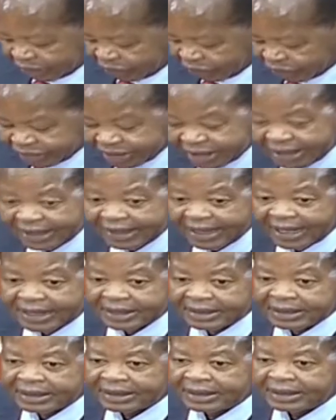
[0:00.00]
to see
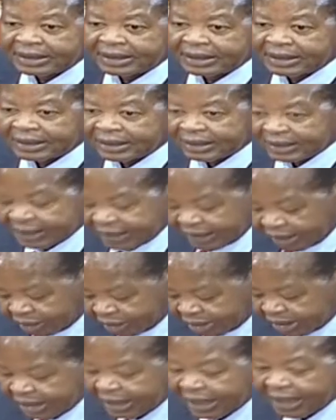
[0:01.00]
that the
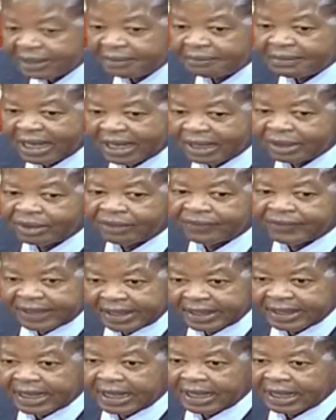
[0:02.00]
ordinary man of
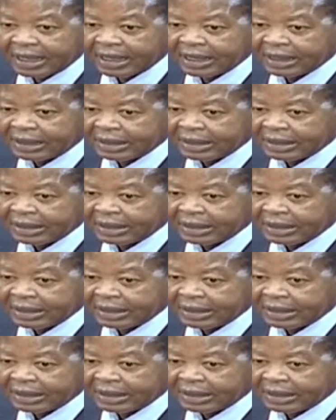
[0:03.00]
Kenya